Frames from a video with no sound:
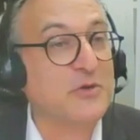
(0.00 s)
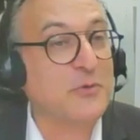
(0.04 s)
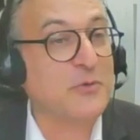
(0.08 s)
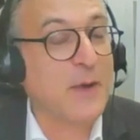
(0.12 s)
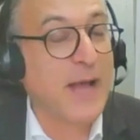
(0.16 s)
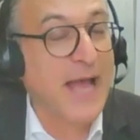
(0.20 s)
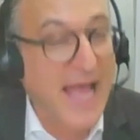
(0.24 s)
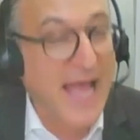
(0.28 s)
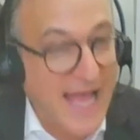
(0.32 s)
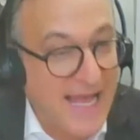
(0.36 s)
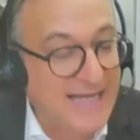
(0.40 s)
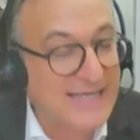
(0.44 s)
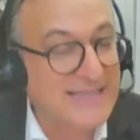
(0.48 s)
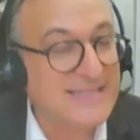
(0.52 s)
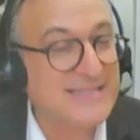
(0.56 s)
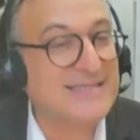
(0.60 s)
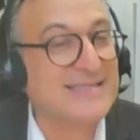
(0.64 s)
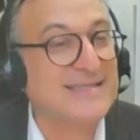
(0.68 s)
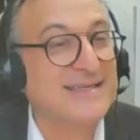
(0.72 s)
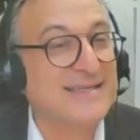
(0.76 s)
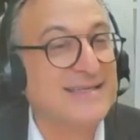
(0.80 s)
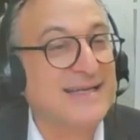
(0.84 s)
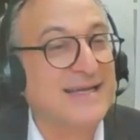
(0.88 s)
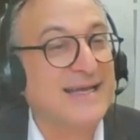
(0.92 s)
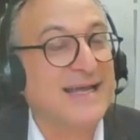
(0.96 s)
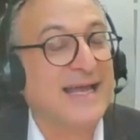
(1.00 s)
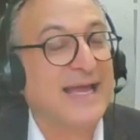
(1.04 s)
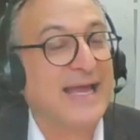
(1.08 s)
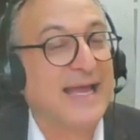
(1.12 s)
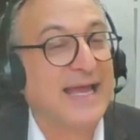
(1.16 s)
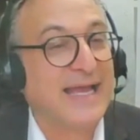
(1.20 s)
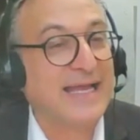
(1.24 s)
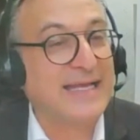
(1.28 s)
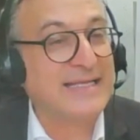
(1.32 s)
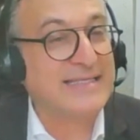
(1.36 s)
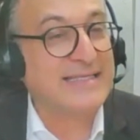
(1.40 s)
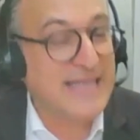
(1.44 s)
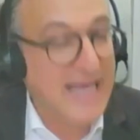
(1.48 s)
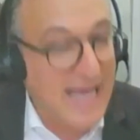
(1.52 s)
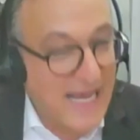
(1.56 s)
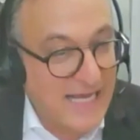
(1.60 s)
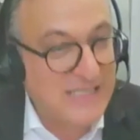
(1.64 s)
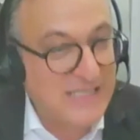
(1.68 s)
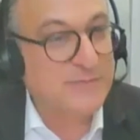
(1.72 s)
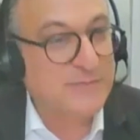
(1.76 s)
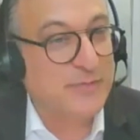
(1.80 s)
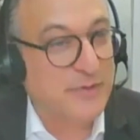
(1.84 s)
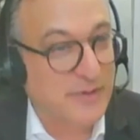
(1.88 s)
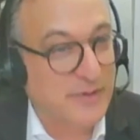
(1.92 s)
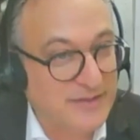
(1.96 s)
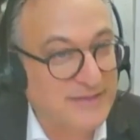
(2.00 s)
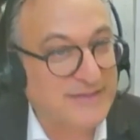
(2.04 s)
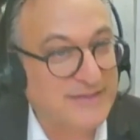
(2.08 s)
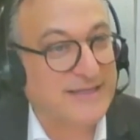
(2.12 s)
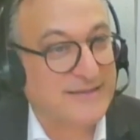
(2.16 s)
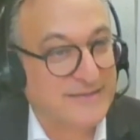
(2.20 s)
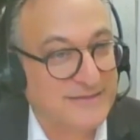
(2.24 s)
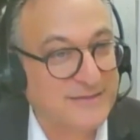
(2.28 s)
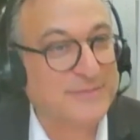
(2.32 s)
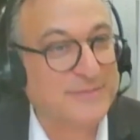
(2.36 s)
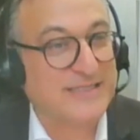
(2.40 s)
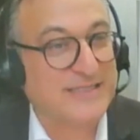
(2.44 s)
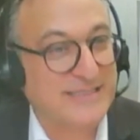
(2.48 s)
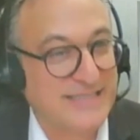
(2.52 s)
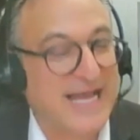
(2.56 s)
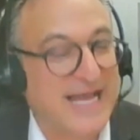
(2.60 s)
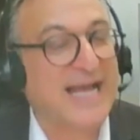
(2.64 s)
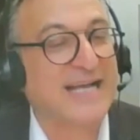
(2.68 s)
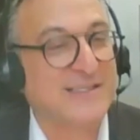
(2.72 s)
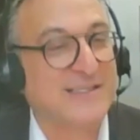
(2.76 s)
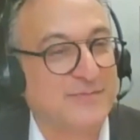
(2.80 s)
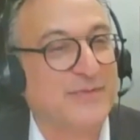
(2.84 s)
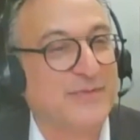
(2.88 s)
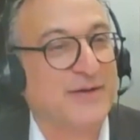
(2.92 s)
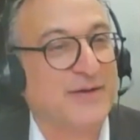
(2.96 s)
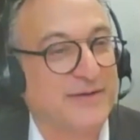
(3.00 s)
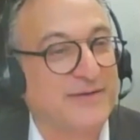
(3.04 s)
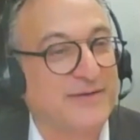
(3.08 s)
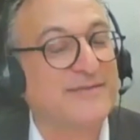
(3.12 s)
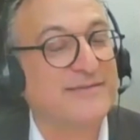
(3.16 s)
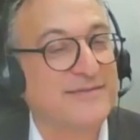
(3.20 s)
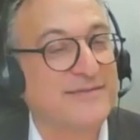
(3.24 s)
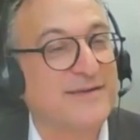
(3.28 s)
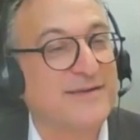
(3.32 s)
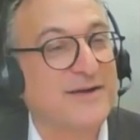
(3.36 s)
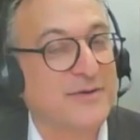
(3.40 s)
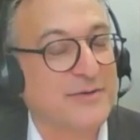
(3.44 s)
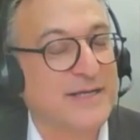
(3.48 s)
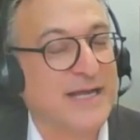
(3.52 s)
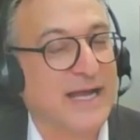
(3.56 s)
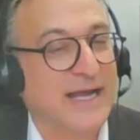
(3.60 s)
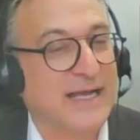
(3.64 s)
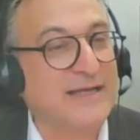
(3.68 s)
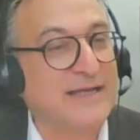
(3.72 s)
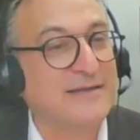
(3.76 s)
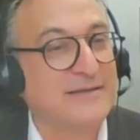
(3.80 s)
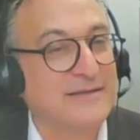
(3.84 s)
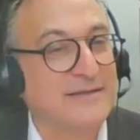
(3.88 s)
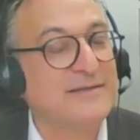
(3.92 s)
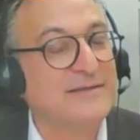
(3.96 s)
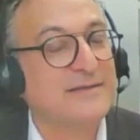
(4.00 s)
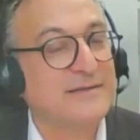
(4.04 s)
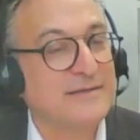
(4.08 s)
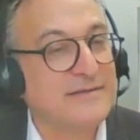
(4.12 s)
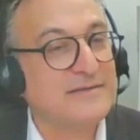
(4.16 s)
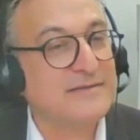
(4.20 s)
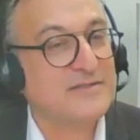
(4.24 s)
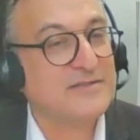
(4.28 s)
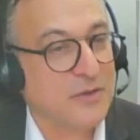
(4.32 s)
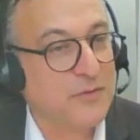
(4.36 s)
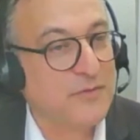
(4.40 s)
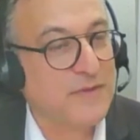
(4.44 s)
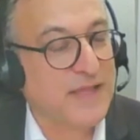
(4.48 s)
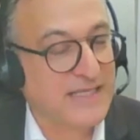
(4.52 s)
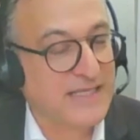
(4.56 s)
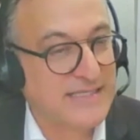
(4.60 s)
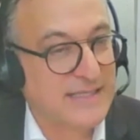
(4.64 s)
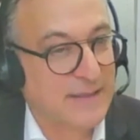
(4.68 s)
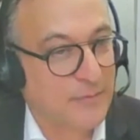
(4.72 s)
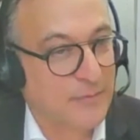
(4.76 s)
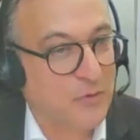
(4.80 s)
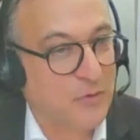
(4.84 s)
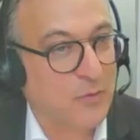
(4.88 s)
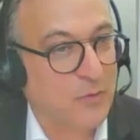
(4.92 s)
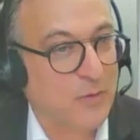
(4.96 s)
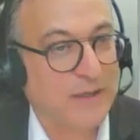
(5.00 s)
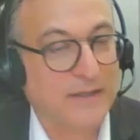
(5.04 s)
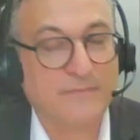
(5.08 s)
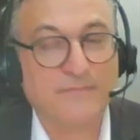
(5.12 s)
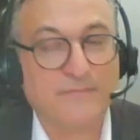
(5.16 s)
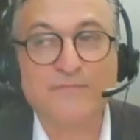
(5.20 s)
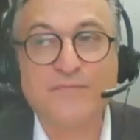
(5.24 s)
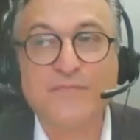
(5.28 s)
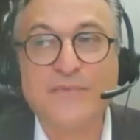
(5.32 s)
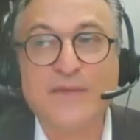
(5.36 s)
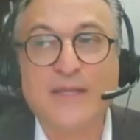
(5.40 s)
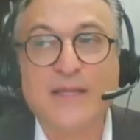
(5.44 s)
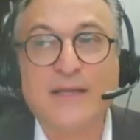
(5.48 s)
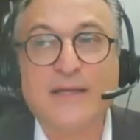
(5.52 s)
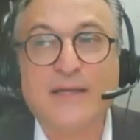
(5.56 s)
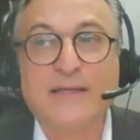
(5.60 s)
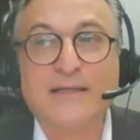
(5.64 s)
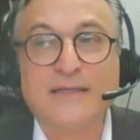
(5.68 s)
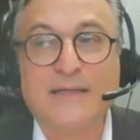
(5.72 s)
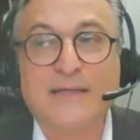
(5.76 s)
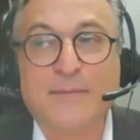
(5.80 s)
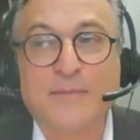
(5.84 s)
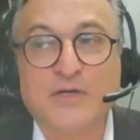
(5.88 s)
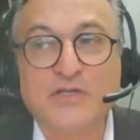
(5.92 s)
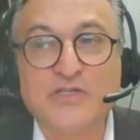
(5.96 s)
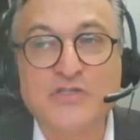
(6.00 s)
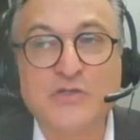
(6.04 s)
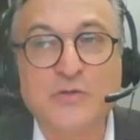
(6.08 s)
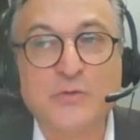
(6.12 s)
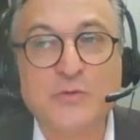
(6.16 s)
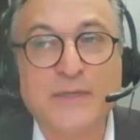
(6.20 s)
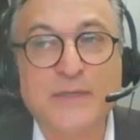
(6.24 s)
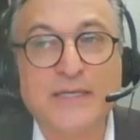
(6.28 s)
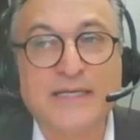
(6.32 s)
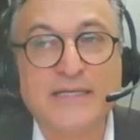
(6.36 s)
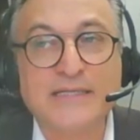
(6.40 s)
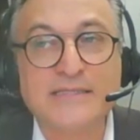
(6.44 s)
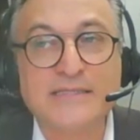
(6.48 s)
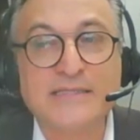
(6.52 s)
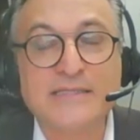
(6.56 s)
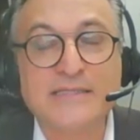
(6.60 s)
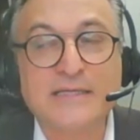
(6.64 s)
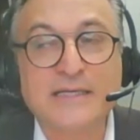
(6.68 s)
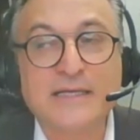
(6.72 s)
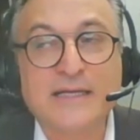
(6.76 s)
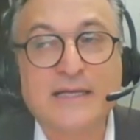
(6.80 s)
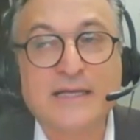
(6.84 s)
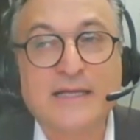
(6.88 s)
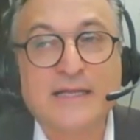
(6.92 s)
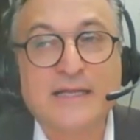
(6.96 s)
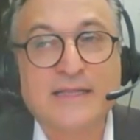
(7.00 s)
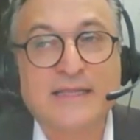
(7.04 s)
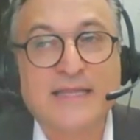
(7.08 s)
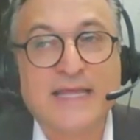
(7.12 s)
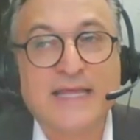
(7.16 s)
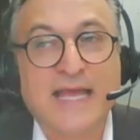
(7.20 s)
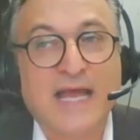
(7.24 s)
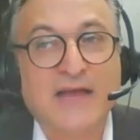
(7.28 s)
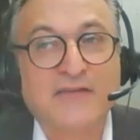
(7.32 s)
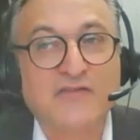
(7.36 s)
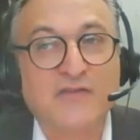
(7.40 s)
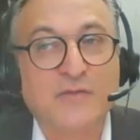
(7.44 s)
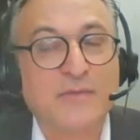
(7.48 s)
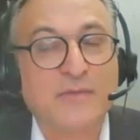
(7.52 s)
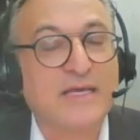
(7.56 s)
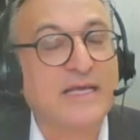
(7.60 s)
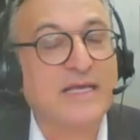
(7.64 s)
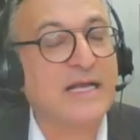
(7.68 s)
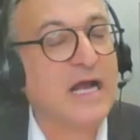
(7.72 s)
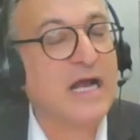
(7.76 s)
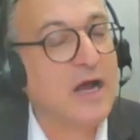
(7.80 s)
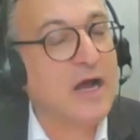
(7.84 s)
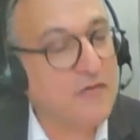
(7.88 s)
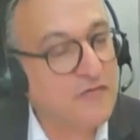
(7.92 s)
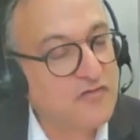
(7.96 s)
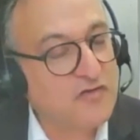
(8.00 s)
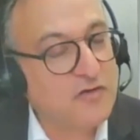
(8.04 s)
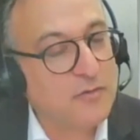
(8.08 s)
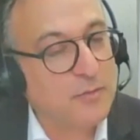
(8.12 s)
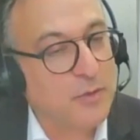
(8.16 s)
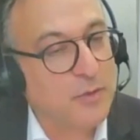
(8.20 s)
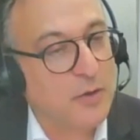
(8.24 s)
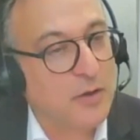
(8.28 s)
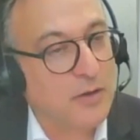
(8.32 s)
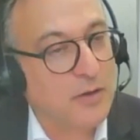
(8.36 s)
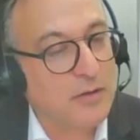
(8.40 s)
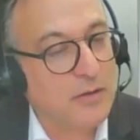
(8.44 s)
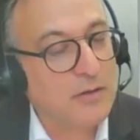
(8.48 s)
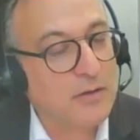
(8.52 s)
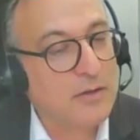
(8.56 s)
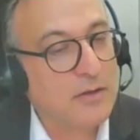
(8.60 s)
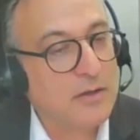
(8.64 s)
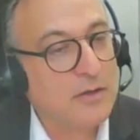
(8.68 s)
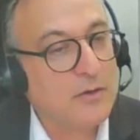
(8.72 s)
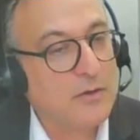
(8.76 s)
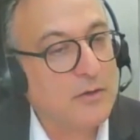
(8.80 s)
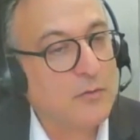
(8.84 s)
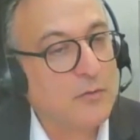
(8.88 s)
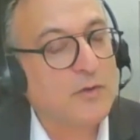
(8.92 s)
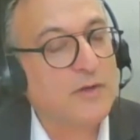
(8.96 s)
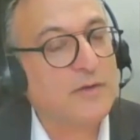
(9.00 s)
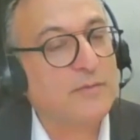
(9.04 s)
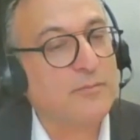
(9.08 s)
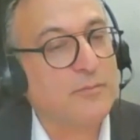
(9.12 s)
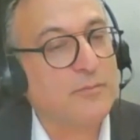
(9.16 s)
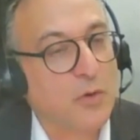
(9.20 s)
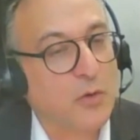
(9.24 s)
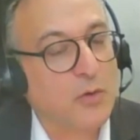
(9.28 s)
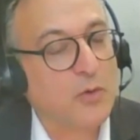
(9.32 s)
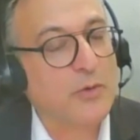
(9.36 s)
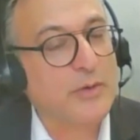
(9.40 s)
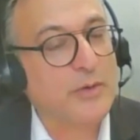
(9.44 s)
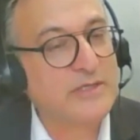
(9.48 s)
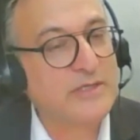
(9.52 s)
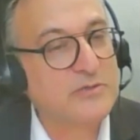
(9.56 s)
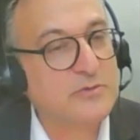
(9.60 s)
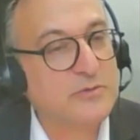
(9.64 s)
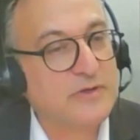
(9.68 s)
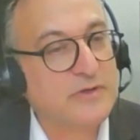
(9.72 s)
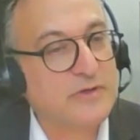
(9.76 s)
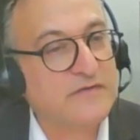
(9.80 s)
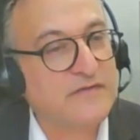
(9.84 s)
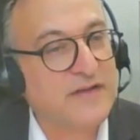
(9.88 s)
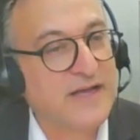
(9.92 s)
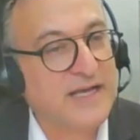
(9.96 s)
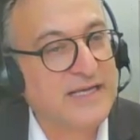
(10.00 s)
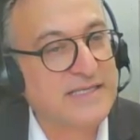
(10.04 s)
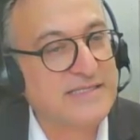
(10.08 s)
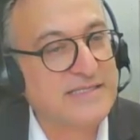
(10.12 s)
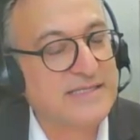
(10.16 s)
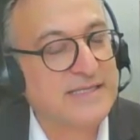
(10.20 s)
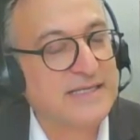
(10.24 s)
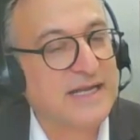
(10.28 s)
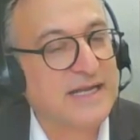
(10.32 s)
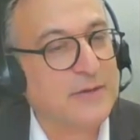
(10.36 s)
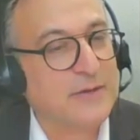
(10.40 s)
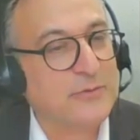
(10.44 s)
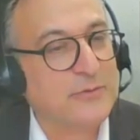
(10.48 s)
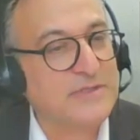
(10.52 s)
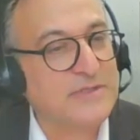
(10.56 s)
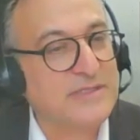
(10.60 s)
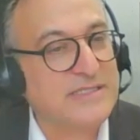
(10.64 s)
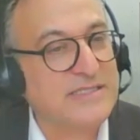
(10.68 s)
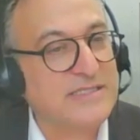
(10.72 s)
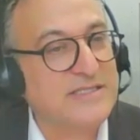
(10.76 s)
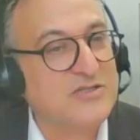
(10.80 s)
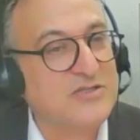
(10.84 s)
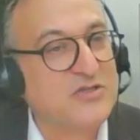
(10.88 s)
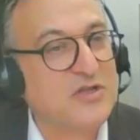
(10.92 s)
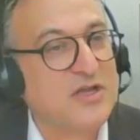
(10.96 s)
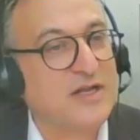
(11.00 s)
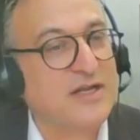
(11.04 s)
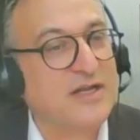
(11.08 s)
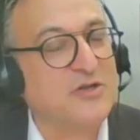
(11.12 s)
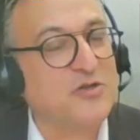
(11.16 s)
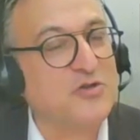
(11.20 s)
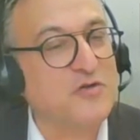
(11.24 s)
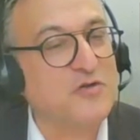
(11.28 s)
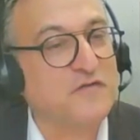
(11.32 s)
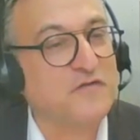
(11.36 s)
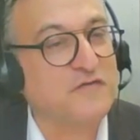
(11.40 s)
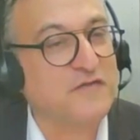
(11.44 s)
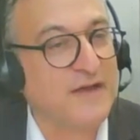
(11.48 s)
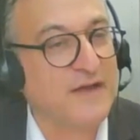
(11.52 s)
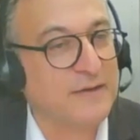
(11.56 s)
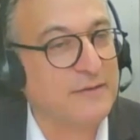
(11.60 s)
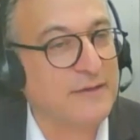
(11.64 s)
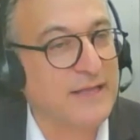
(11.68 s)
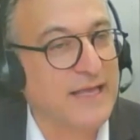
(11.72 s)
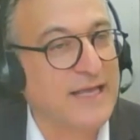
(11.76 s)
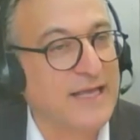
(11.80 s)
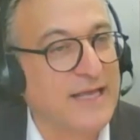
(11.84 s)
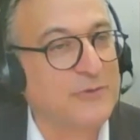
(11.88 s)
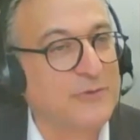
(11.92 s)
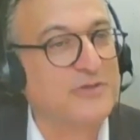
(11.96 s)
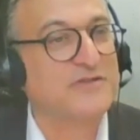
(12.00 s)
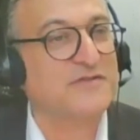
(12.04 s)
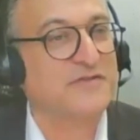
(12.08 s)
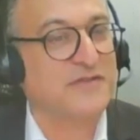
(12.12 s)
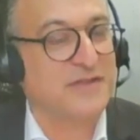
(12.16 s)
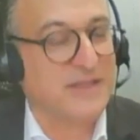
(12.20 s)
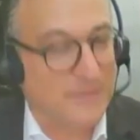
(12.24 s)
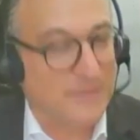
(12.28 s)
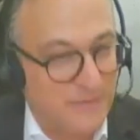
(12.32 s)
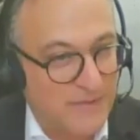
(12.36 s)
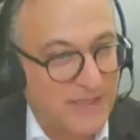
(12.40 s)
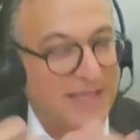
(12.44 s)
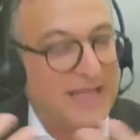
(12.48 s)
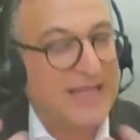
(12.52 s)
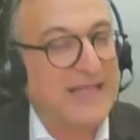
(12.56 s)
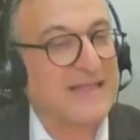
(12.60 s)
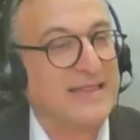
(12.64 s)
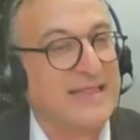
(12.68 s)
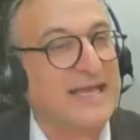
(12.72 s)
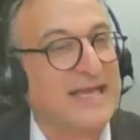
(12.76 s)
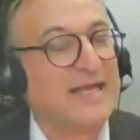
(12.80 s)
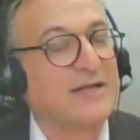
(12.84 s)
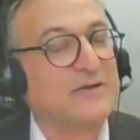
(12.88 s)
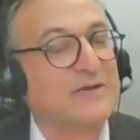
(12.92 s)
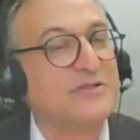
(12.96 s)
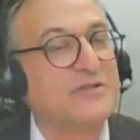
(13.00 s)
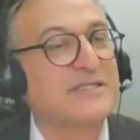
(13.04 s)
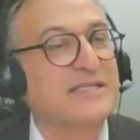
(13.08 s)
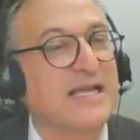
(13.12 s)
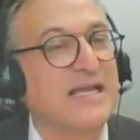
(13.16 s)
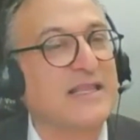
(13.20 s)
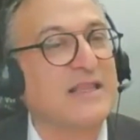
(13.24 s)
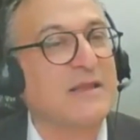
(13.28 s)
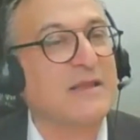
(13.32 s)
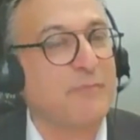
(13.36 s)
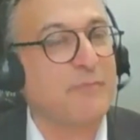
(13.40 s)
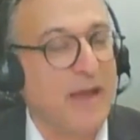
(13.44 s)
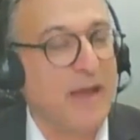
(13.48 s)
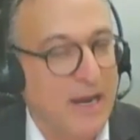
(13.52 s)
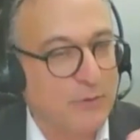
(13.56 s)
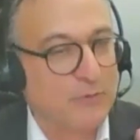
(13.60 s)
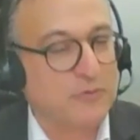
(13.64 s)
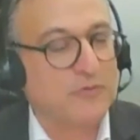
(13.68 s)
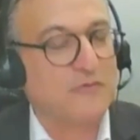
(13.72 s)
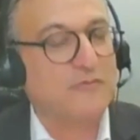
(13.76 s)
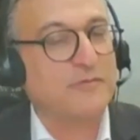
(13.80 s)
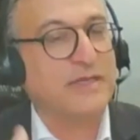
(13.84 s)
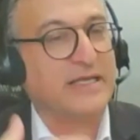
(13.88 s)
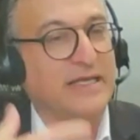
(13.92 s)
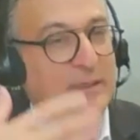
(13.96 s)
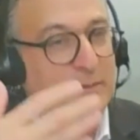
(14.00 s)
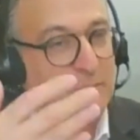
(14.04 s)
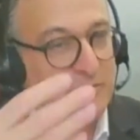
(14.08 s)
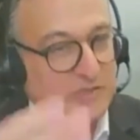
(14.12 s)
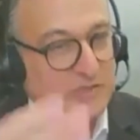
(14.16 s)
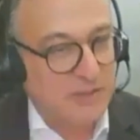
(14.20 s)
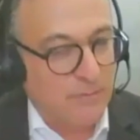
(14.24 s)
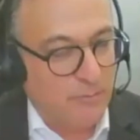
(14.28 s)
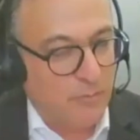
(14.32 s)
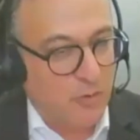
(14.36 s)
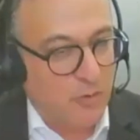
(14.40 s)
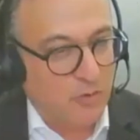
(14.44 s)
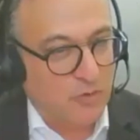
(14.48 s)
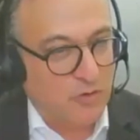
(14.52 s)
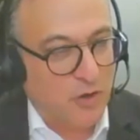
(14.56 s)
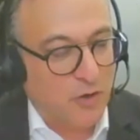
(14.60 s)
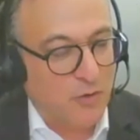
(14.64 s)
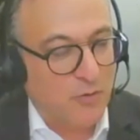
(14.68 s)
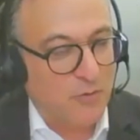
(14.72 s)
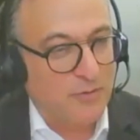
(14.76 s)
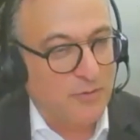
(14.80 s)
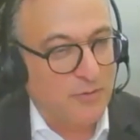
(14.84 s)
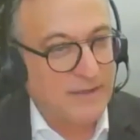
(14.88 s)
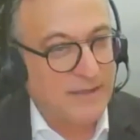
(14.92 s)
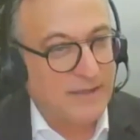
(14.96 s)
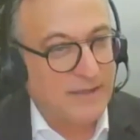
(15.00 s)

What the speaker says: who has a tax bill, an ultimate tax bill. Okay. So that's number one. Number two is they have to be comfortable with borrowing to invest. In other words, this is not a newfound language for them. They understand the power of being able to borrow